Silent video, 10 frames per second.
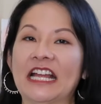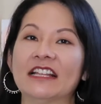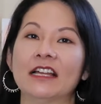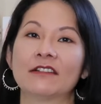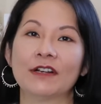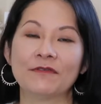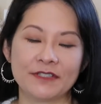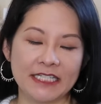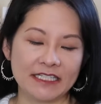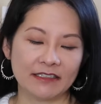It had a lot of ruffle
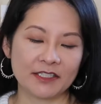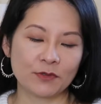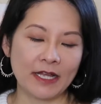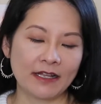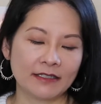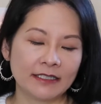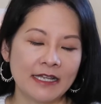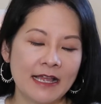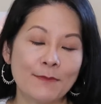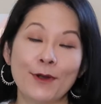detail as well.
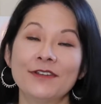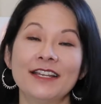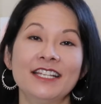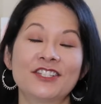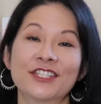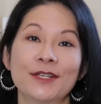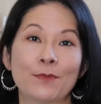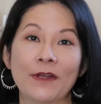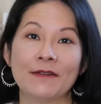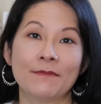Boden is just a
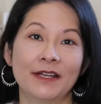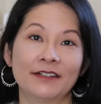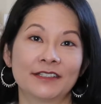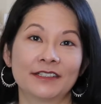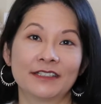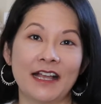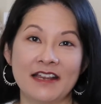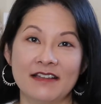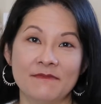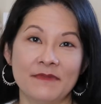bread and butter
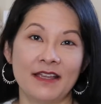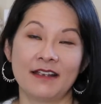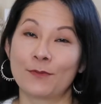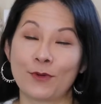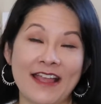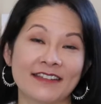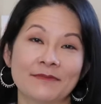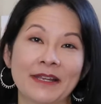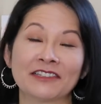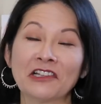item or brand in
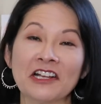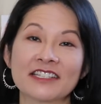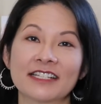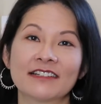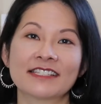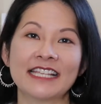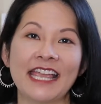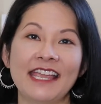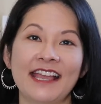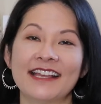my closet, I'll
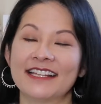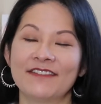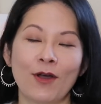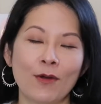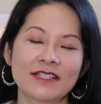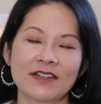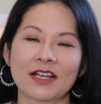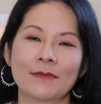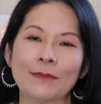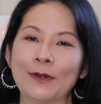say, and I always talk
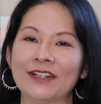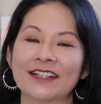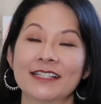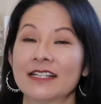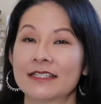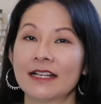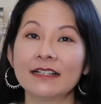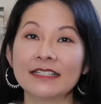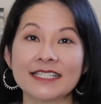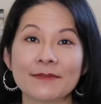about Boden because I sell
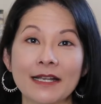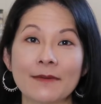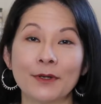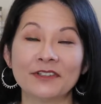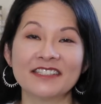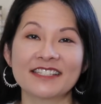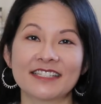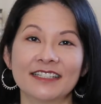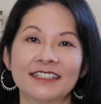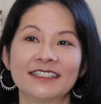a decent amount of Boden
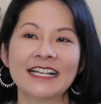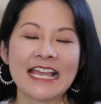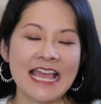still.